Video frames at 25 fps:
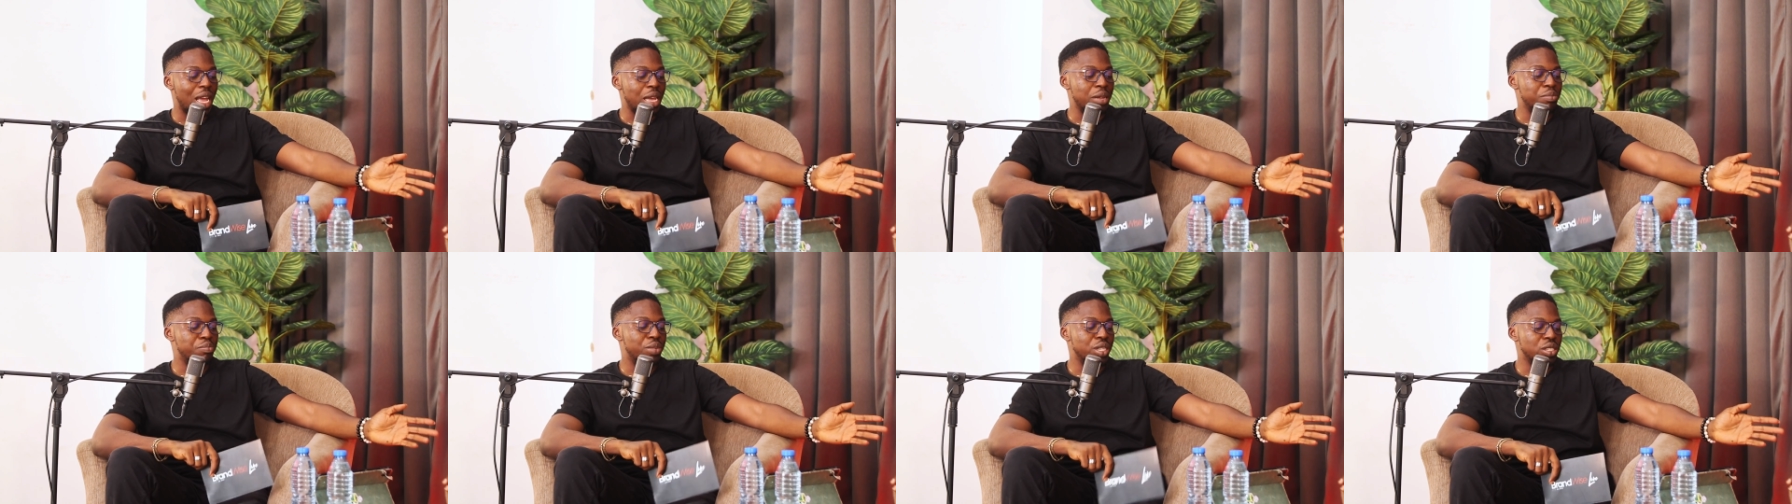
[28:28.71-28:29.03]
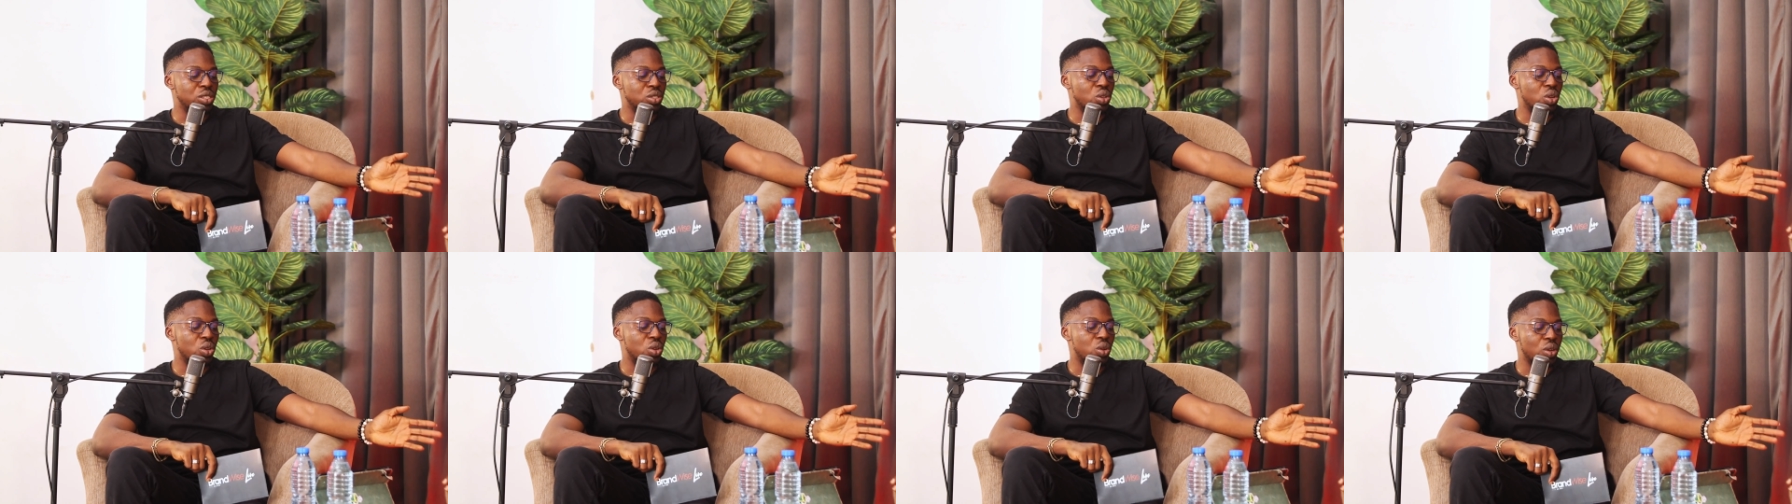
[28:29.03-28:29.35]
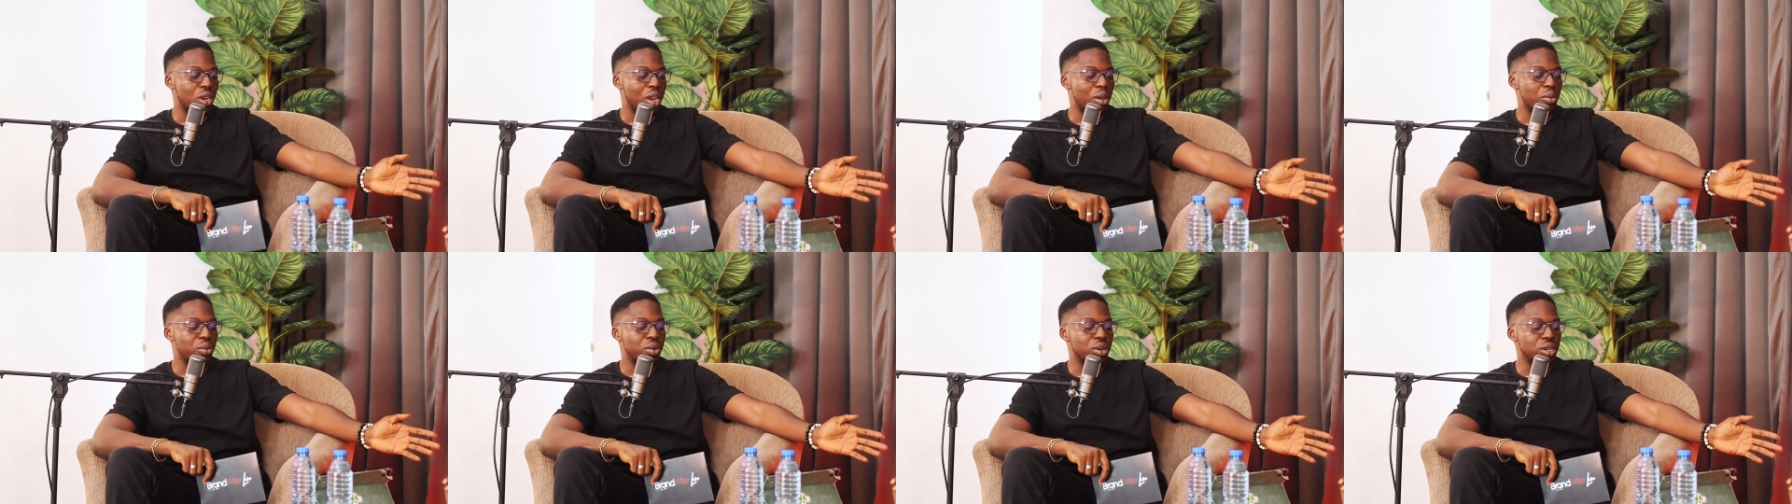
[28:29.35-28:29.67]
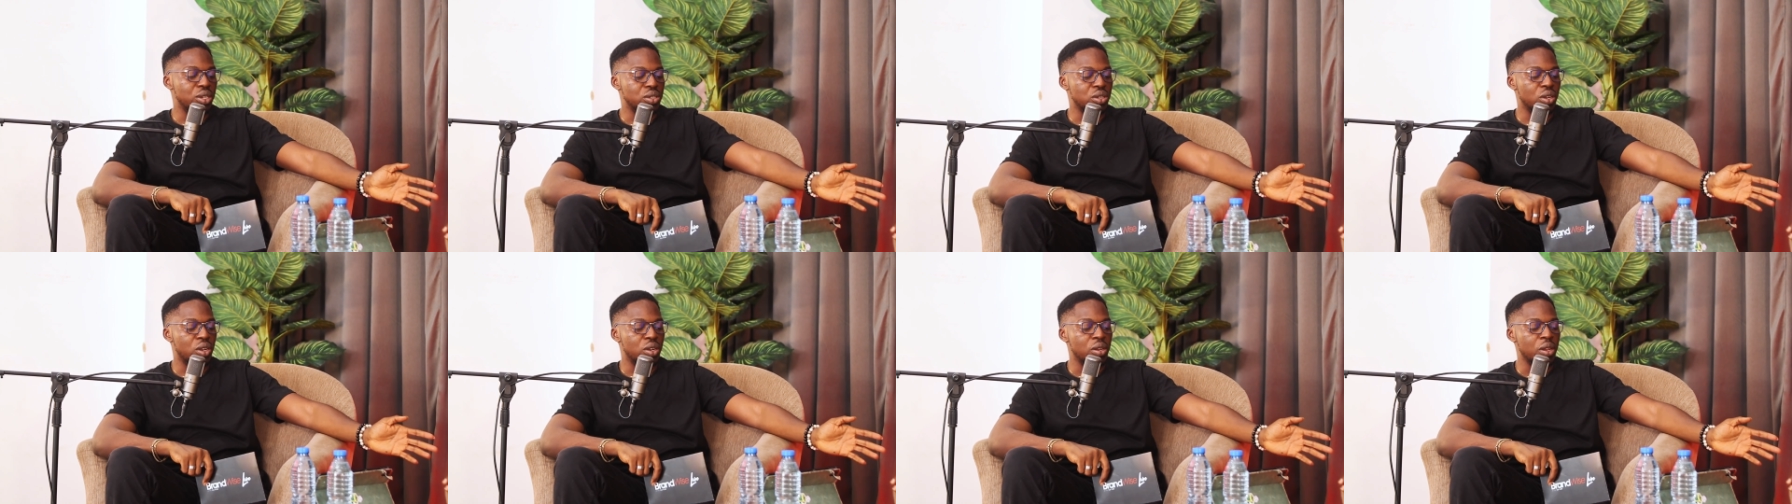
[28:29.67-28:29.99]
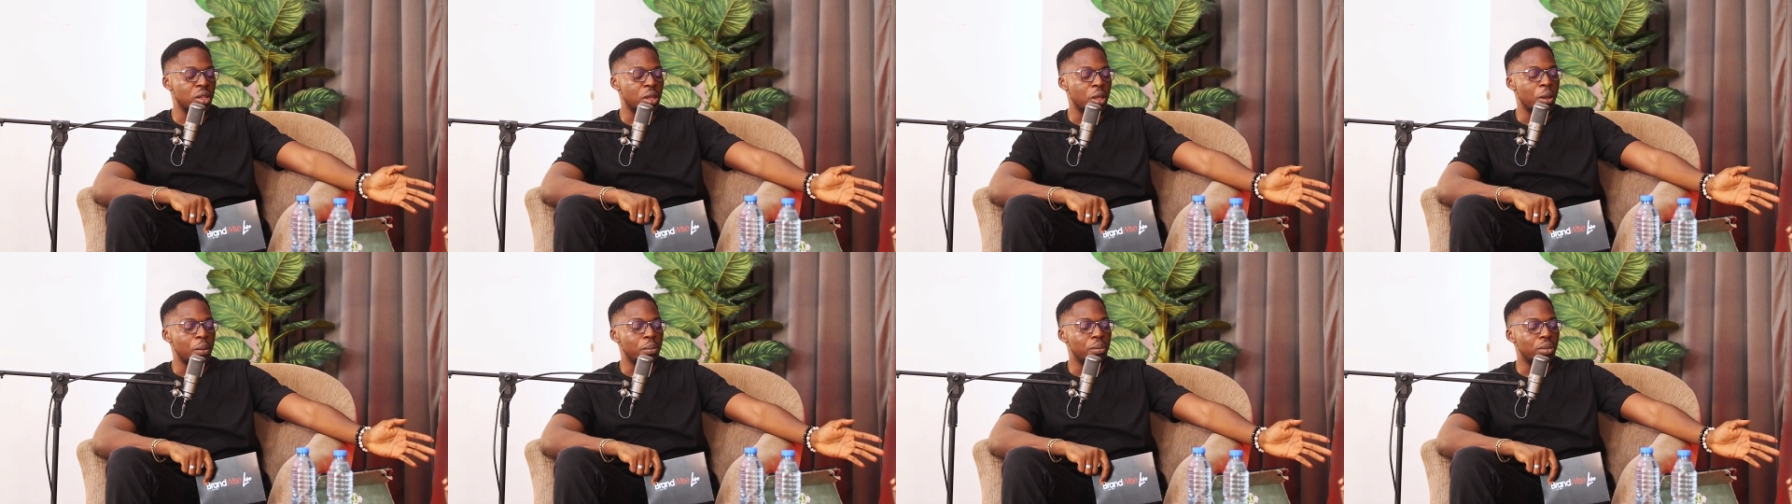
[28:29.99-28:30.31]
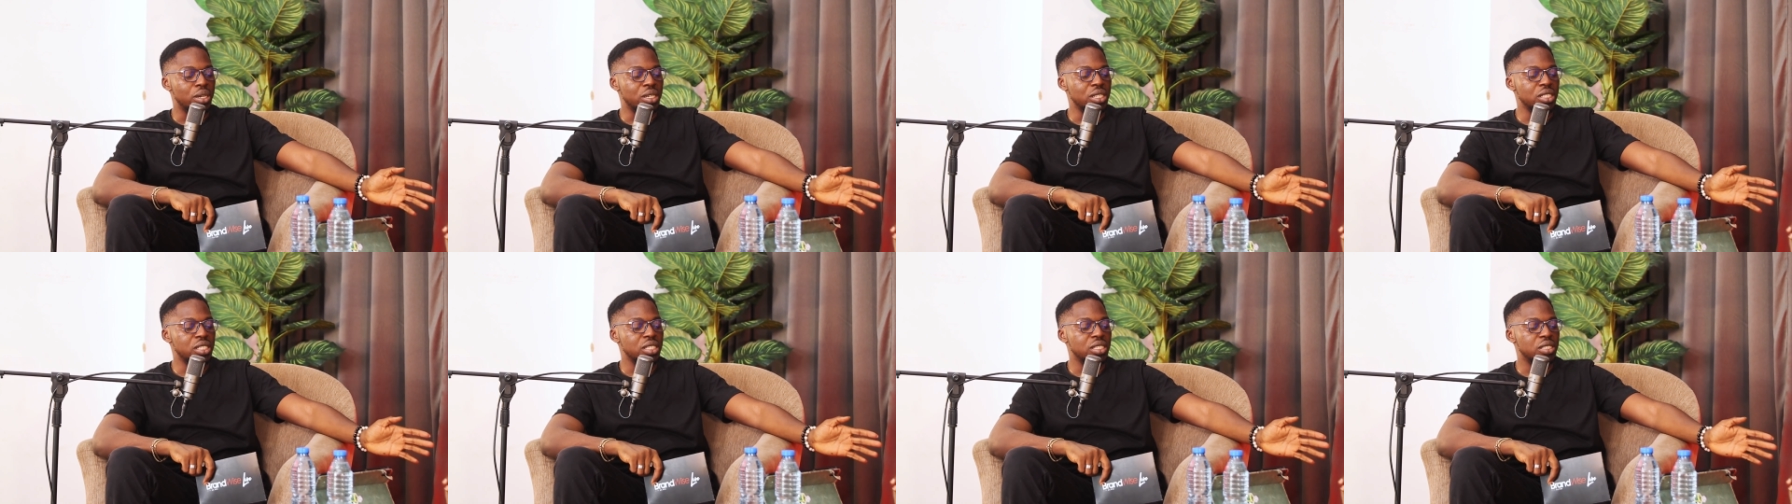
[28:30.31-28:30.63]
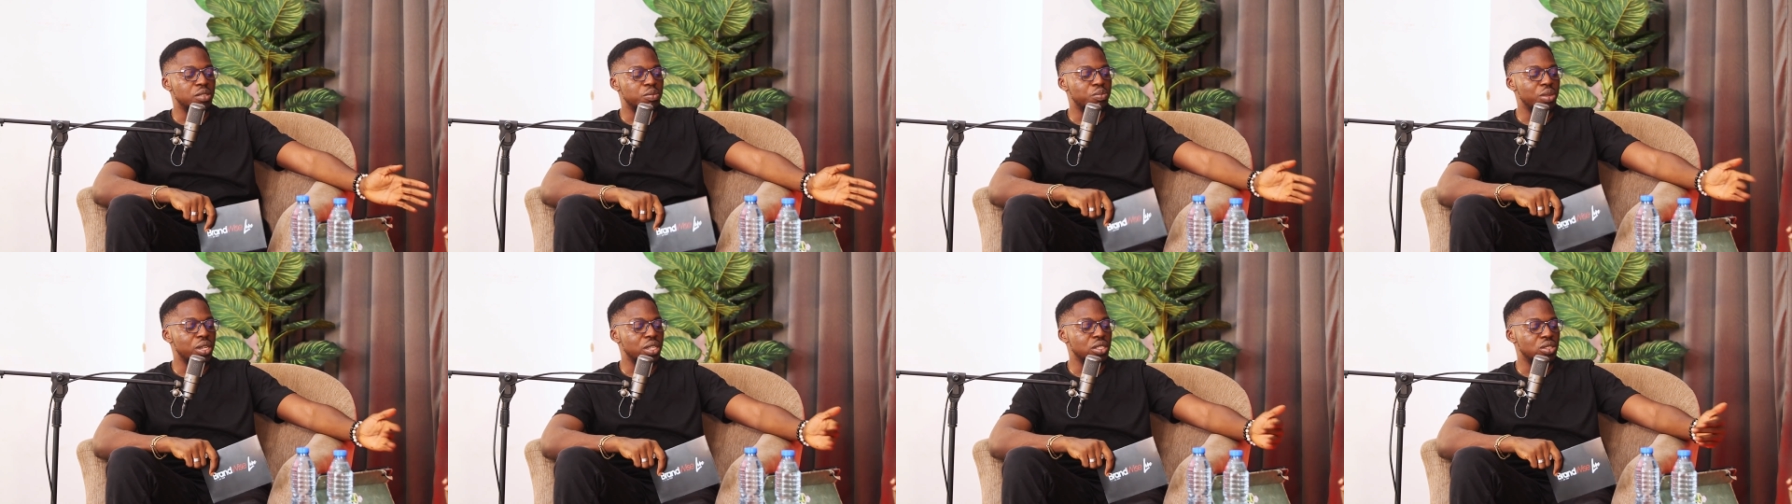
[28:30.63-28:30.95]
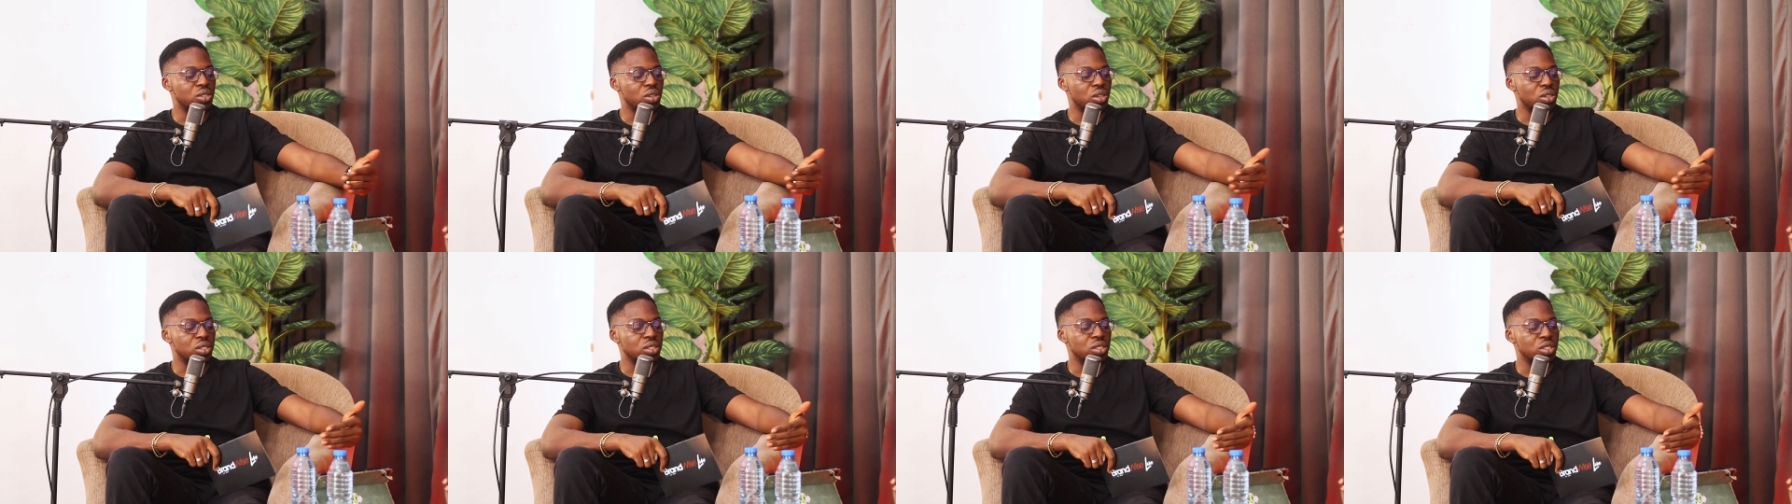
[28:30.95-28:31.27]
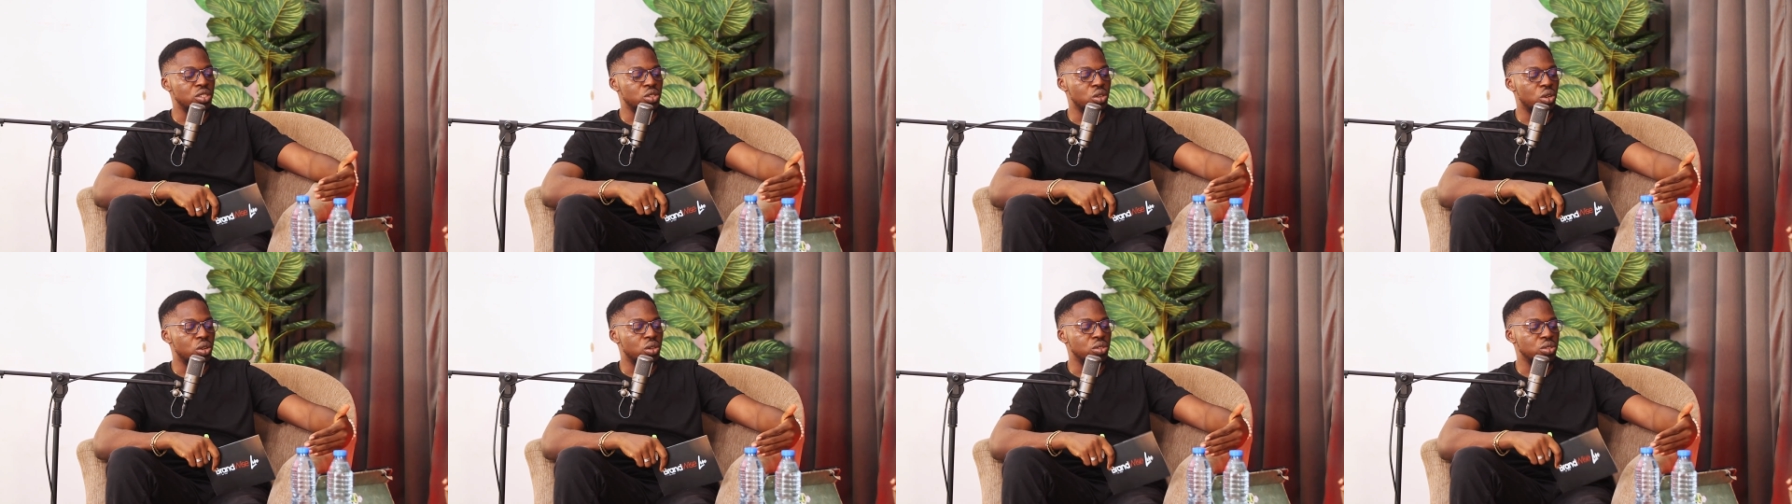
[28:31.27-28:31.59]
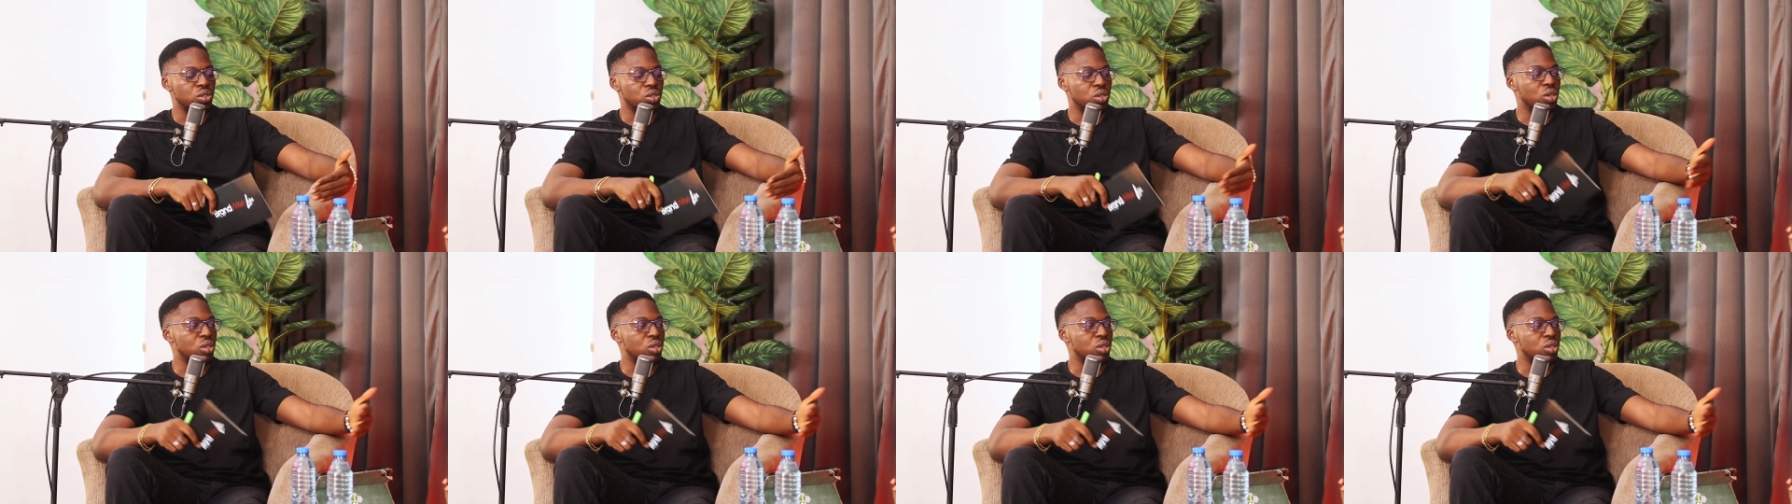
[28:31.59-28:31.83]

are based on collaboration, but this is based on your